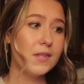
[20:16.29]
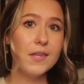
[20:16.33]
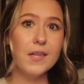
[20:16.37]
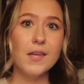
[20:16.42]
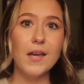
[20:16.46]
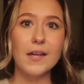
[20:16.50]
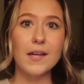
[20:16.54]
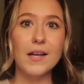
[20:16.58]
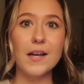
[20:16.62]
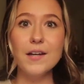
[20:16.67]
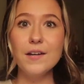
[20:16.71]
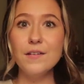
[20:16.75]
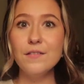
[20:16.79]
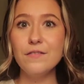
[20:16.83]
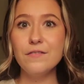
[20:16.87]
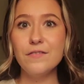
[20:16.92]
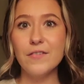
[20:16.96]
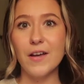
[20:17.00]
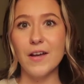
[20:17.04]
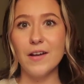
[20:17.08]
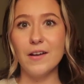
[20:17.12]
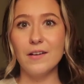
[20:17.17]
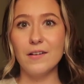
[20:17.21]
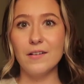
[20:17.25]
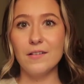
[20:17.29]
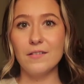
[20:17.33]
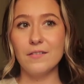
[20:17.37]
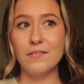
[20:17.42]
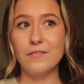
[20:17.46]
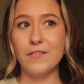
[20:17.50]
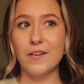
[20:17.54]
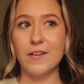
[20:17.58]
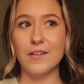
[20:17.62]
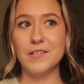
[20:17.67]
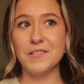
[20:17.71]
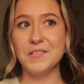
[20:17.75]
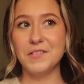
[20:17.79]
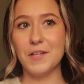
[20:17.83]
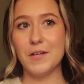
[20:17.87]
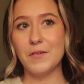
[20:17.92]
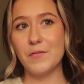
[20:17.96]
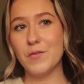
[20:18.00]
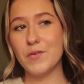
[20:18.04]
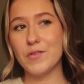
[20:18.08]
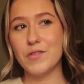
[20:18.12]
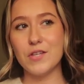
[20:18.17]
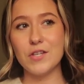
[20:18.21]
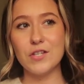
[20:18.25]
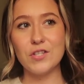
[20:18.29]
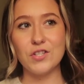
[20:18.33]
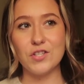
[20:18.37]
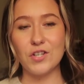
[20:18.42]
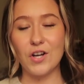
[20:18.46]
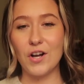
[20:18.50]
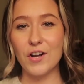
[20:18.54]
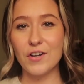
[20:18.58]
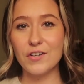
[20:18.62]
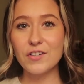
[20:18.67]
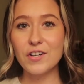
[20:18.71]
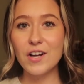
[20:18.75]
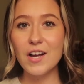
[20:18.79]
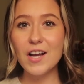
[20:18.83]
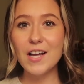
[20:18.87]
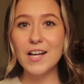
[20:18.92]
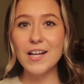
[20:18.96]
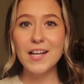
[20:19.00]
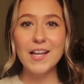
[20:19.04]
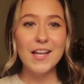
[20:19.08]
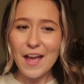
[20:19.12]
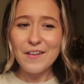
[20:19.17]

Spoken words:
I kind of fell in love with this genre.